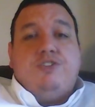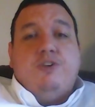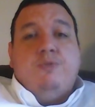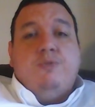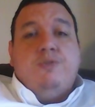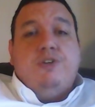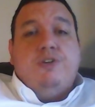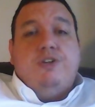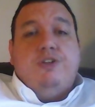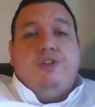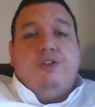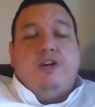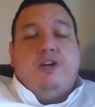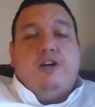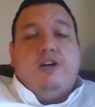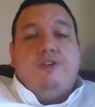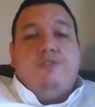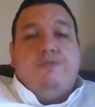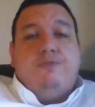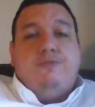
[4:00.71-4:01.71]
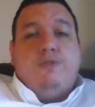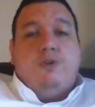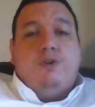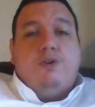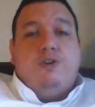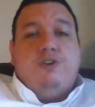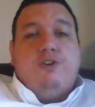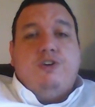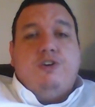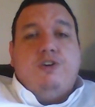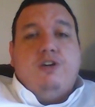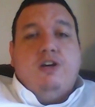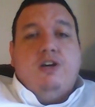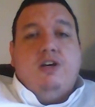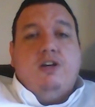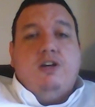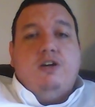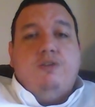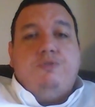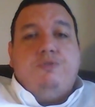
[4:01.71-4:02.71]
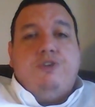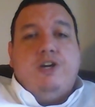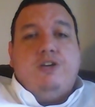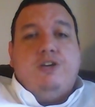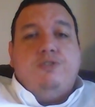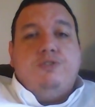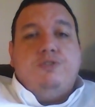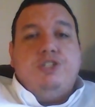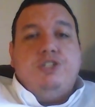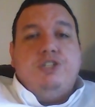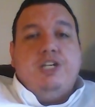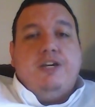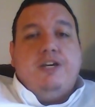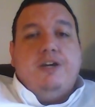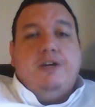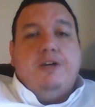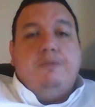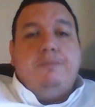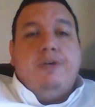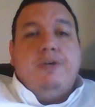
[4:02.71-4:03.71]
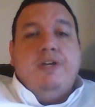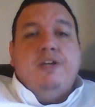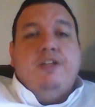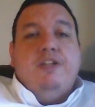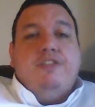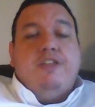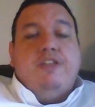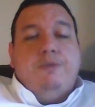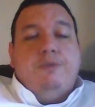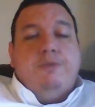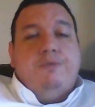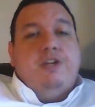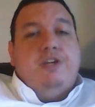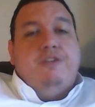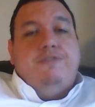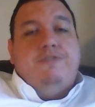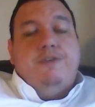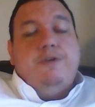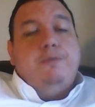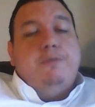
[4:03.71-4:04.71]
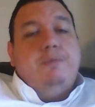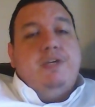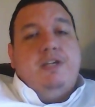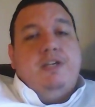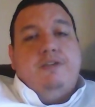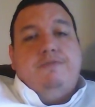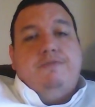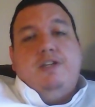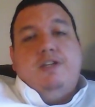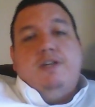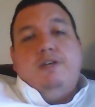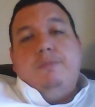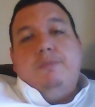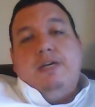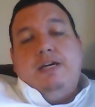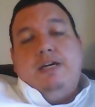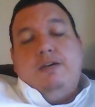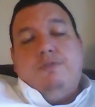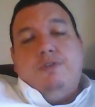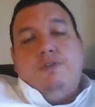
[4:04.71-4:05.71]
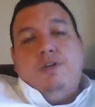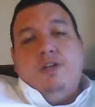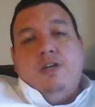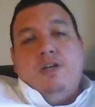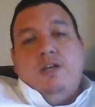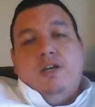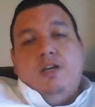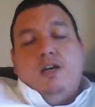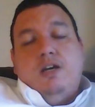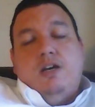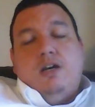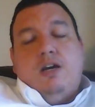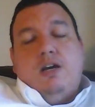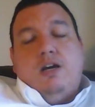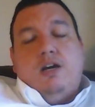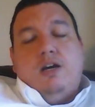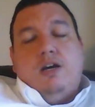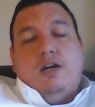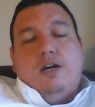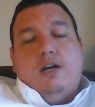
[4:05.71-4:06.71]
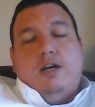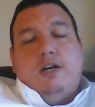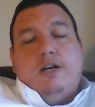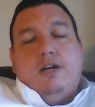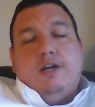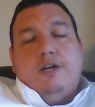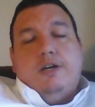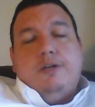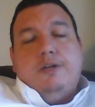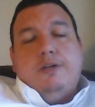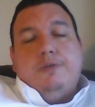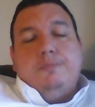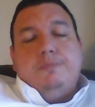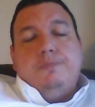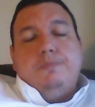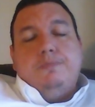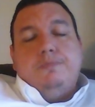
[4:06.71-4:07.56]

going to the doctor for a regular checkup, they will give you a benefit amount. Um,